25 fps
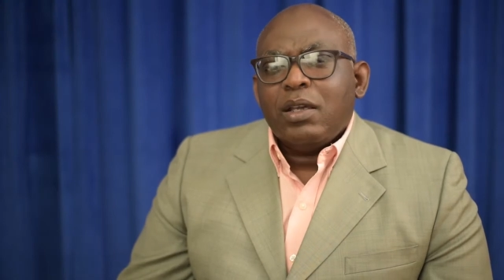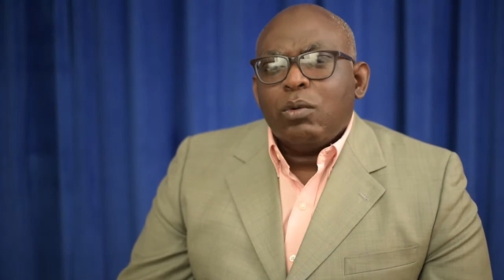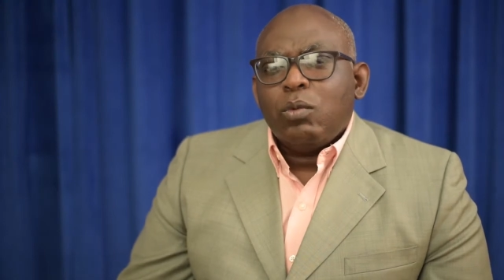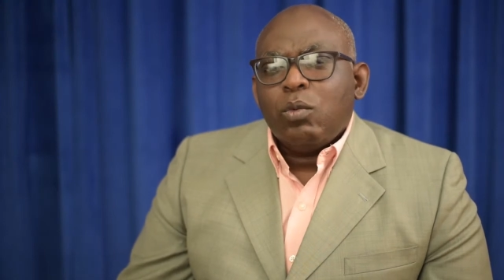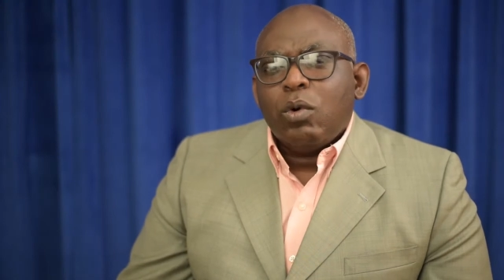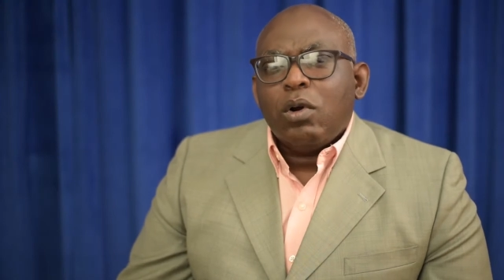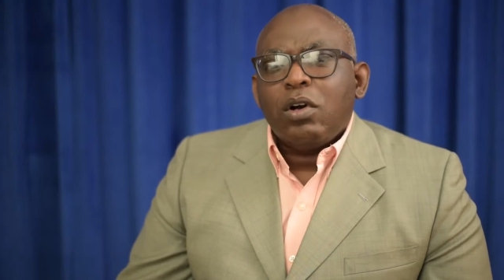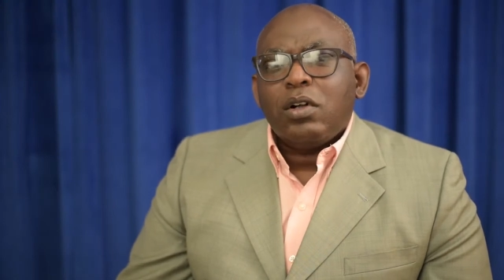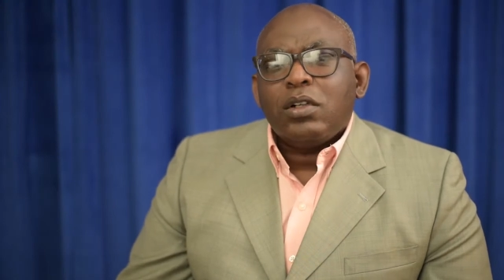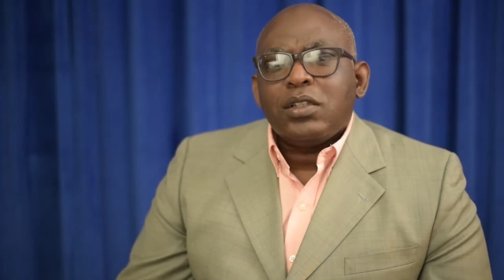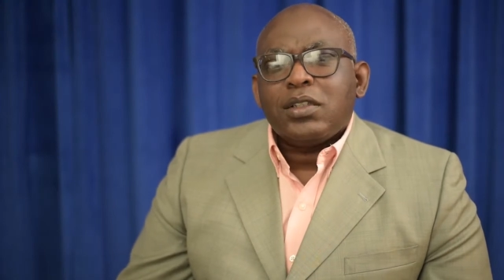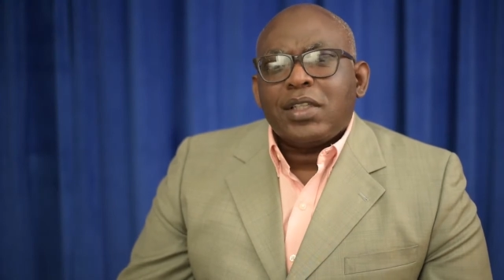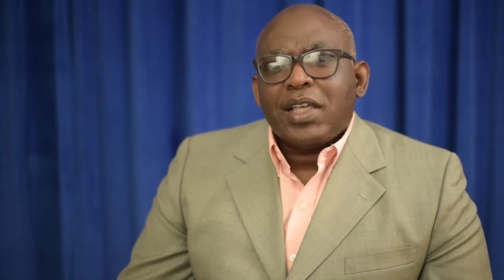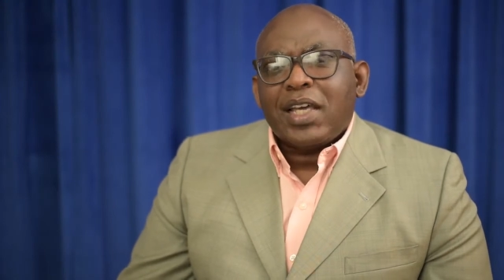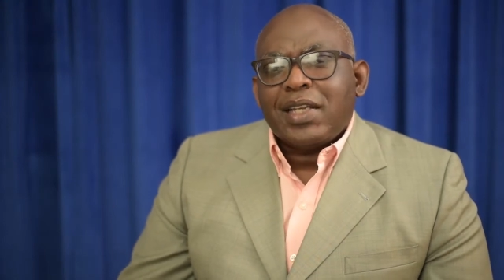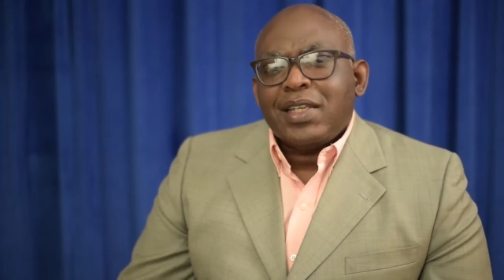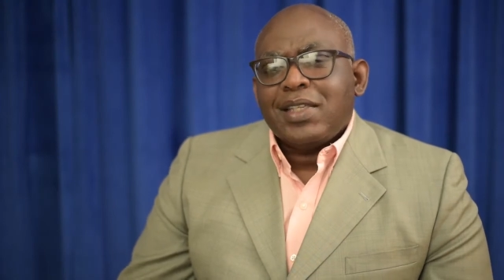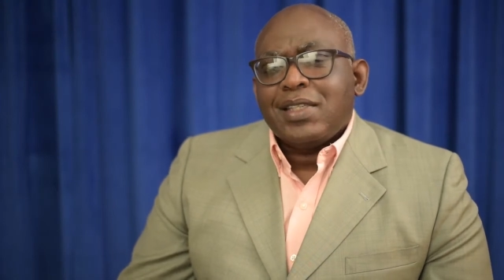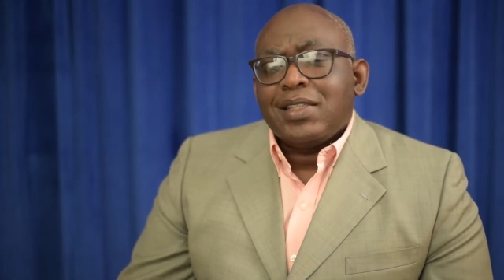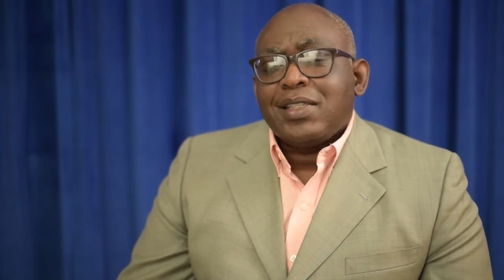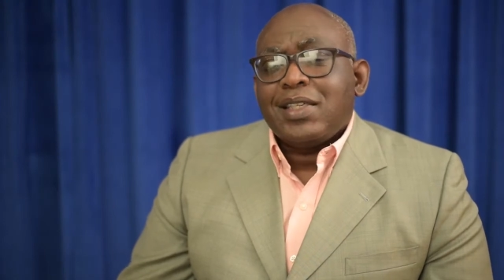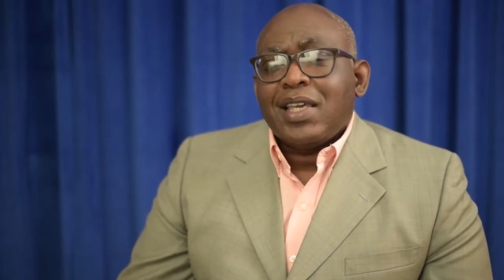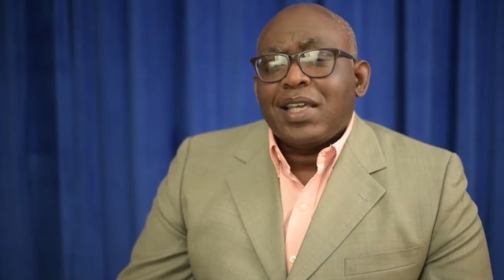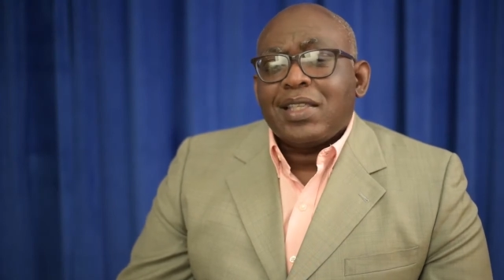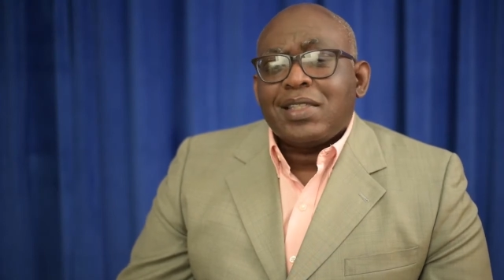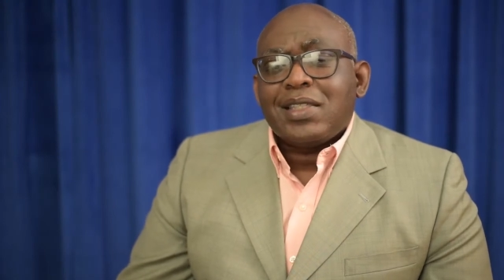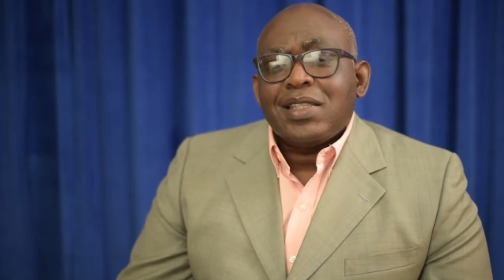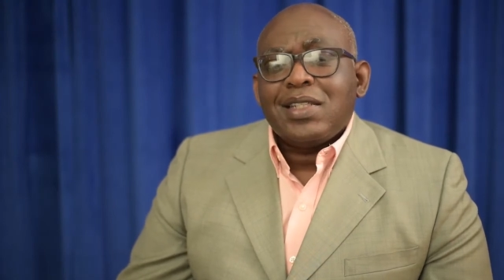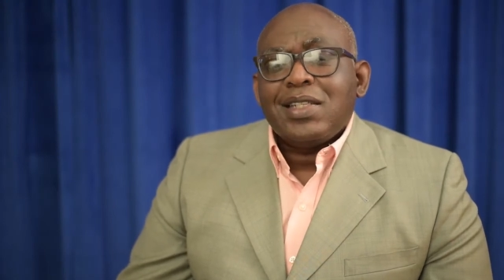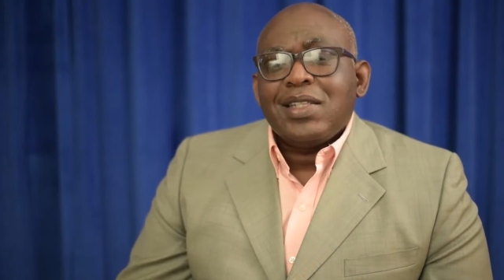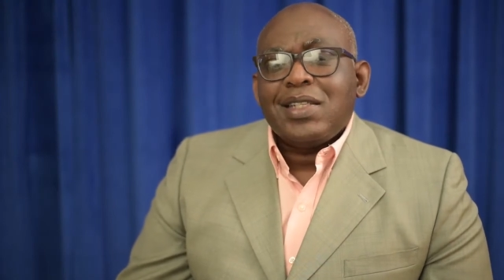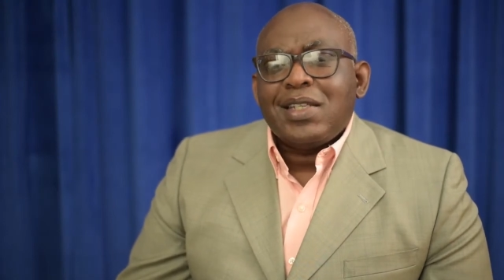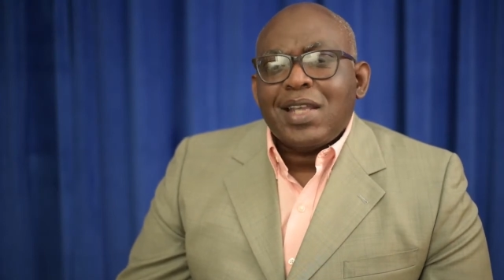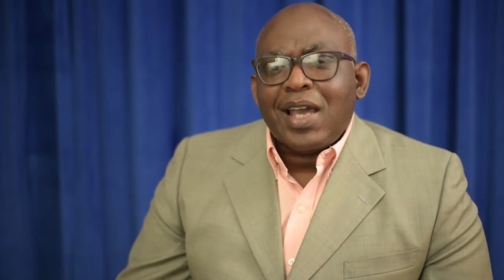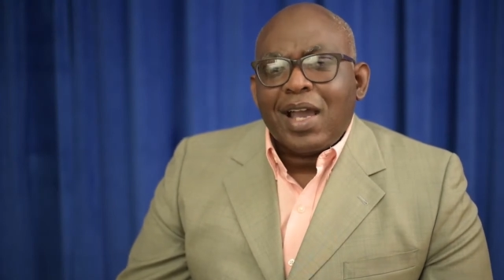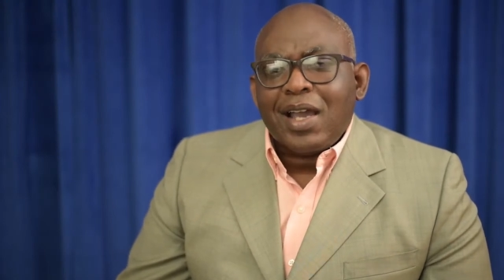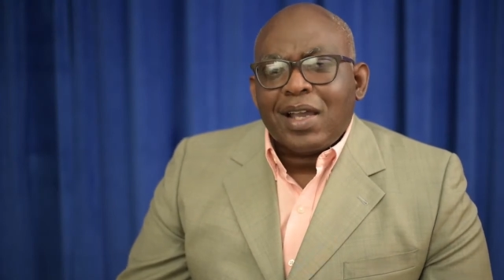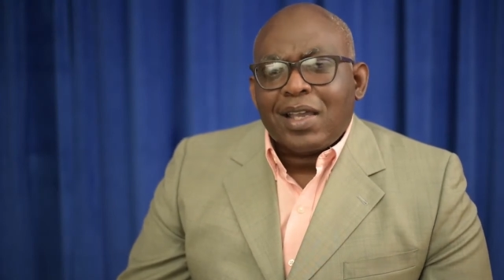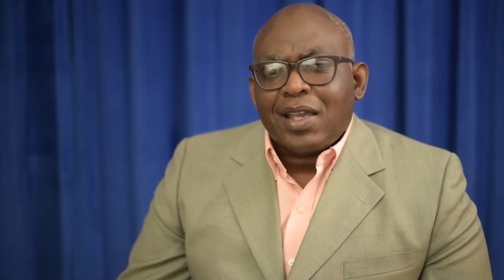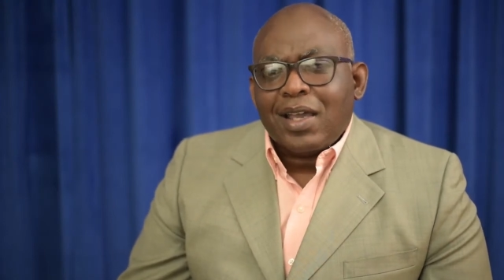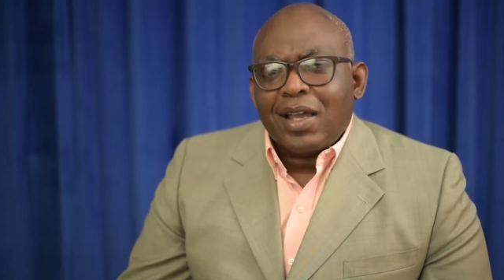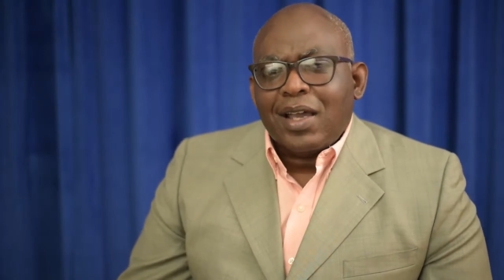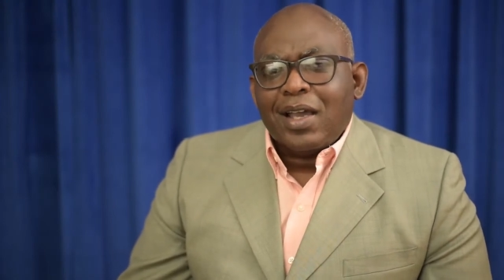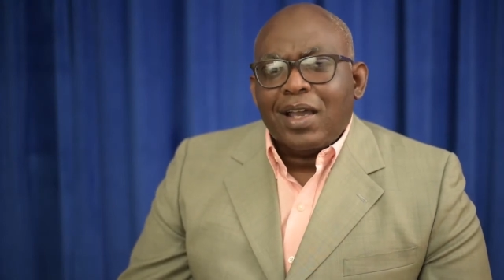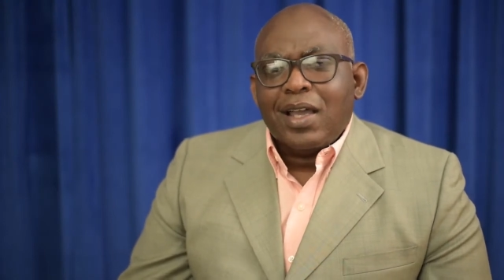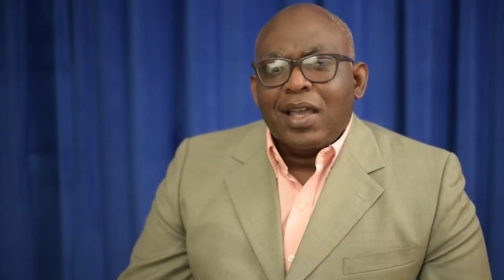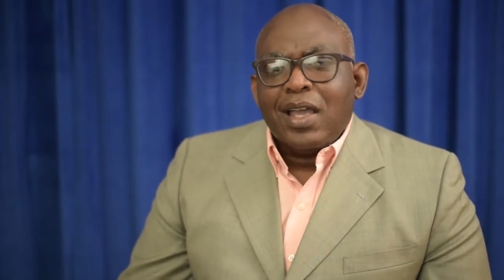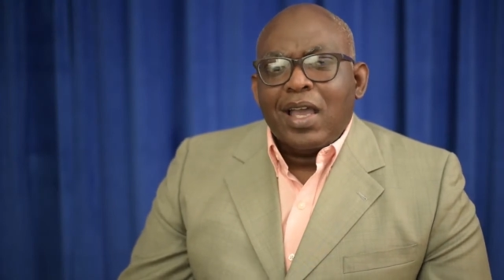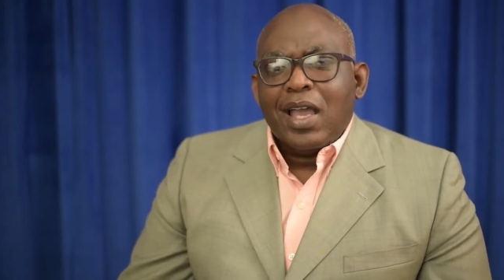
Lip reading: world that is getting darker